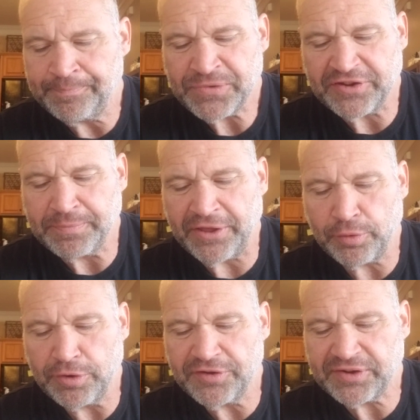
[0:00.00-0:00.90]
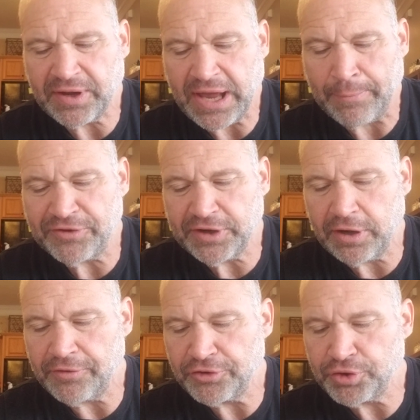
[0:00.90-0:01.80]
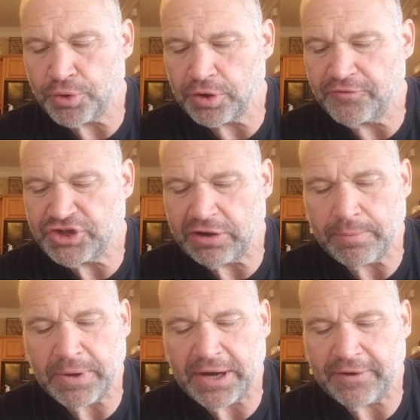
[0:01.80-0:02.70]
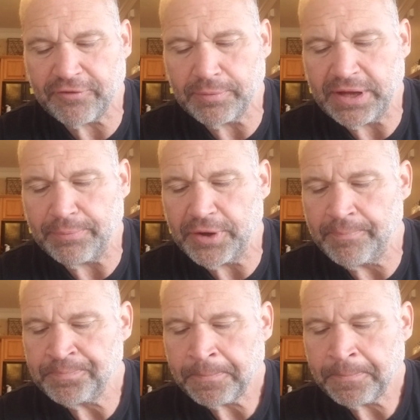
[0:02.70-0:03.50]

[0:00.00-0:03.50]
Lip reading: His mother was Hamutal, the daughter of Jeremiah from Libnah.